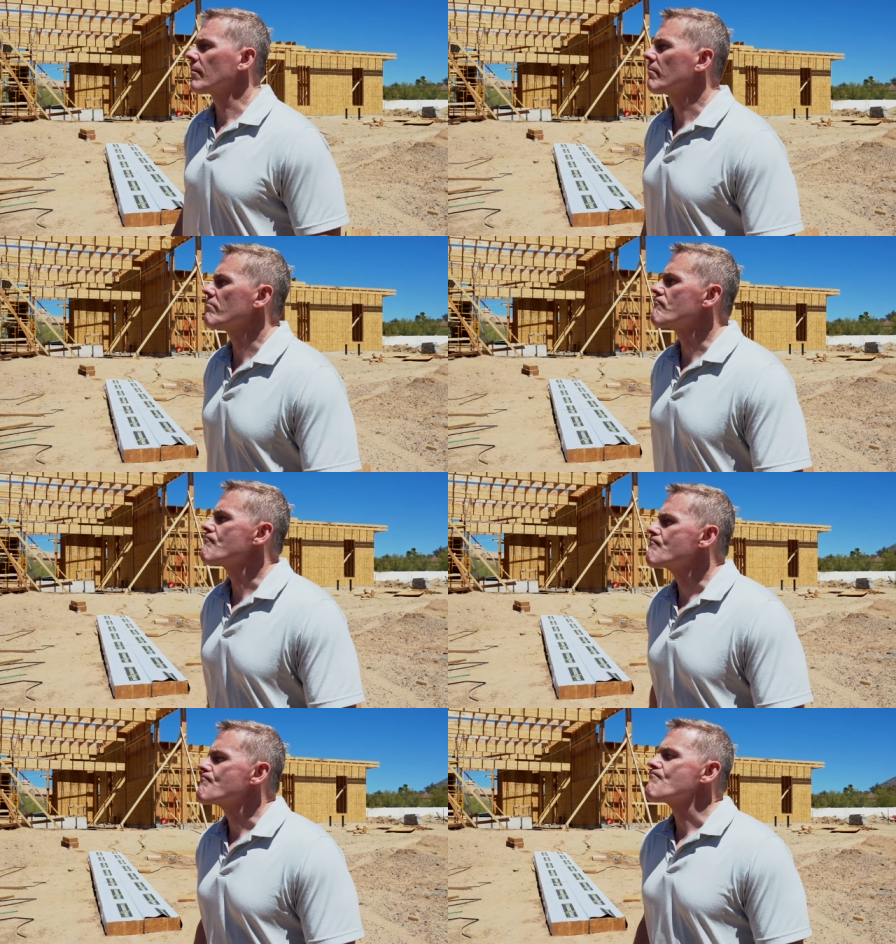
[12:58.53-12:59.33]
To be
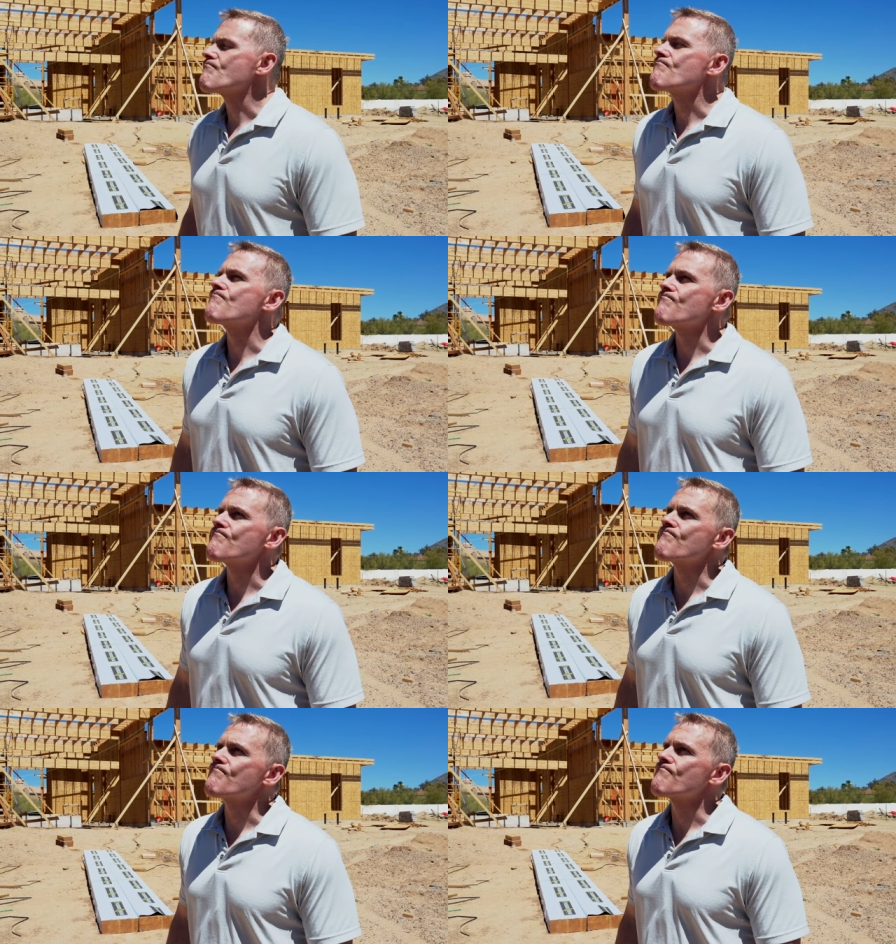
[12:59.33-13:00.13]
honest, we were surprised
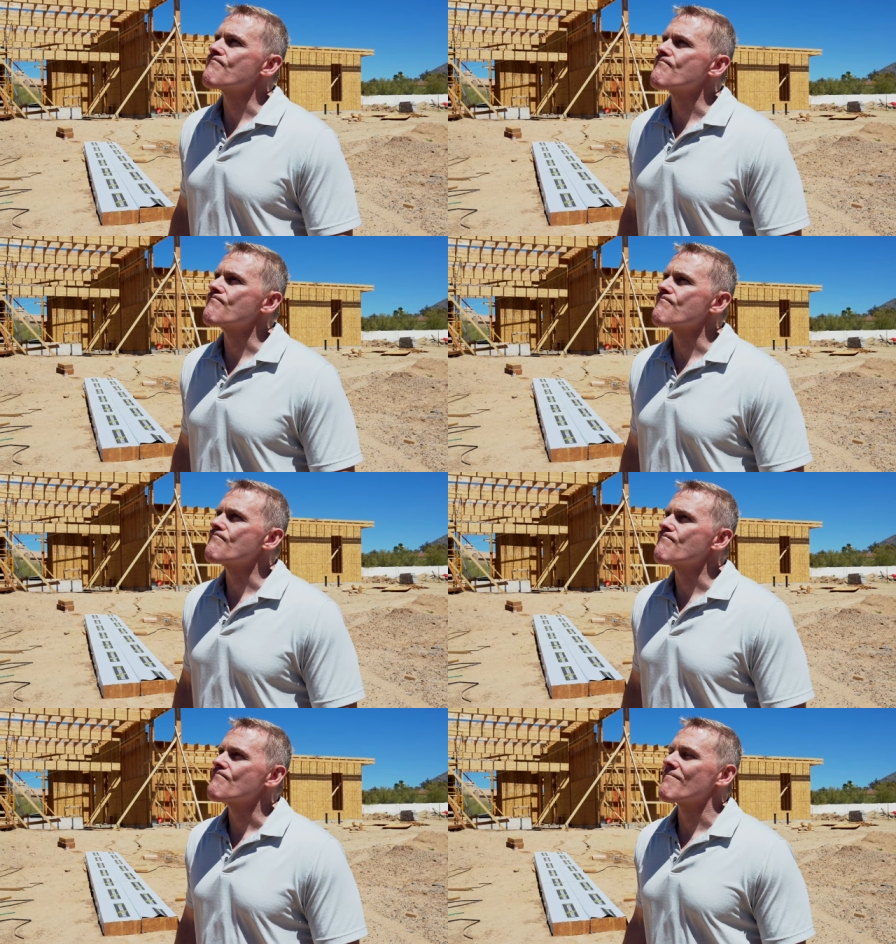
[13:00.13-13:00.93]
it can still fly.